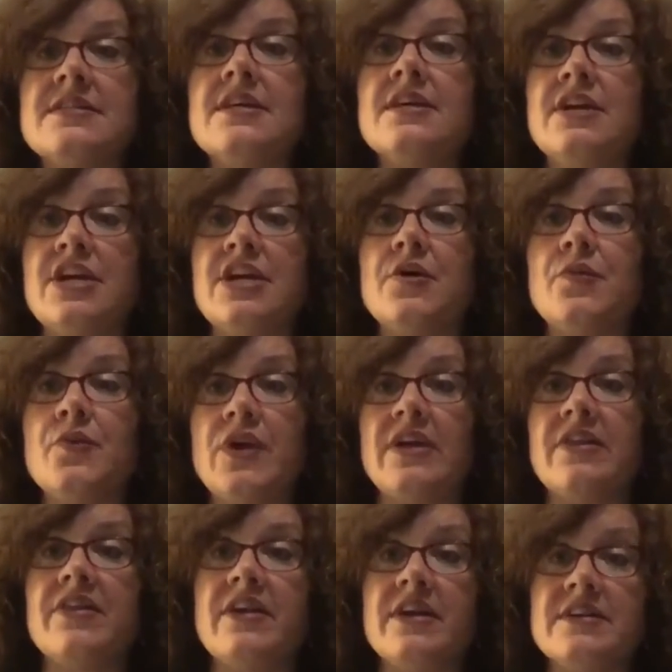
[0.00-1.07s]

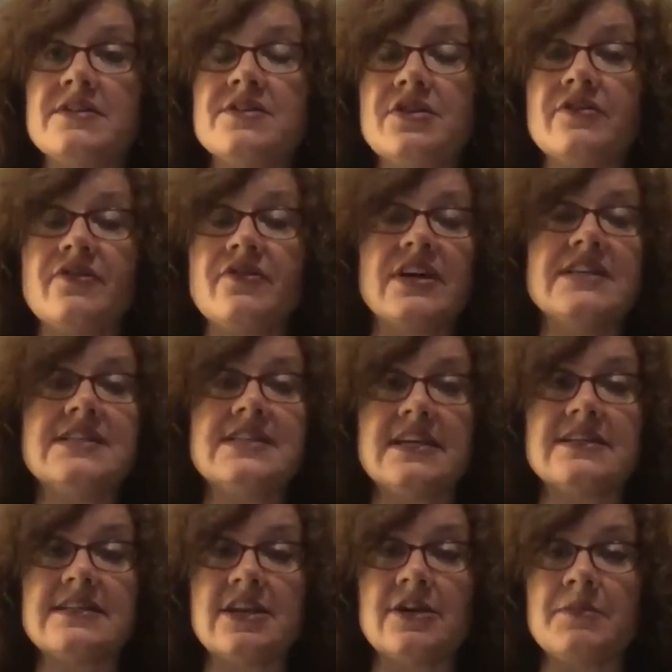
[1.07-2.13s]
with a certified sex
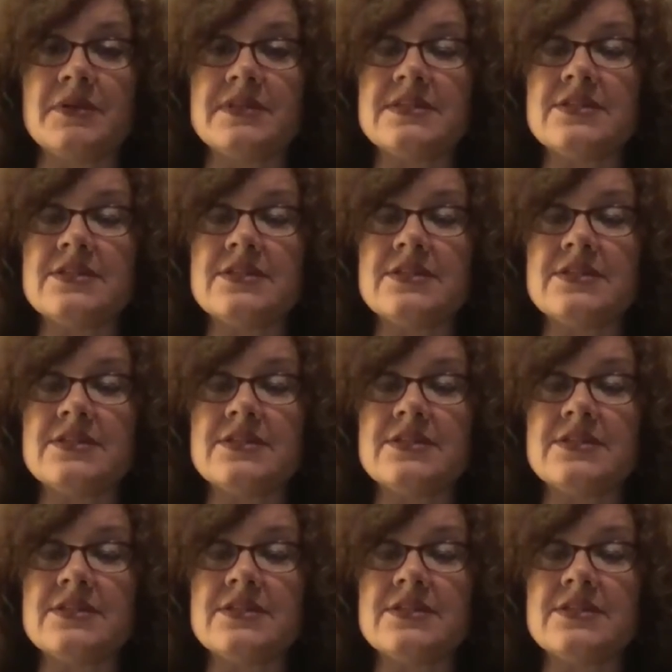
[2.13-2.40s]
therapist.